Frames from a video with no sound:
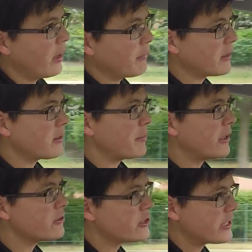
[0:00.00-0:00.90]
But the
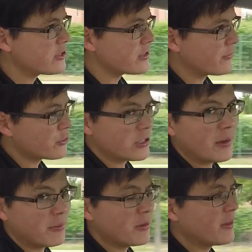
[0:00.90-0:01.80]
bigger changes, if you're
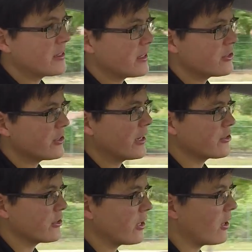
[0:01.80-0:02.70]
shopping the base engine,
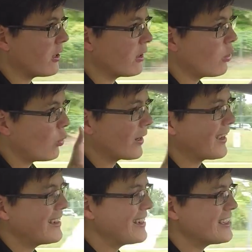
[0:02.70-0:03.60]
actually, are what
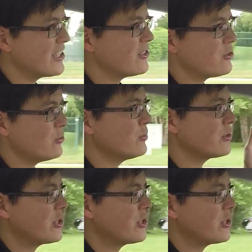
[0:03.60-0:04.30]
Hyundai did to the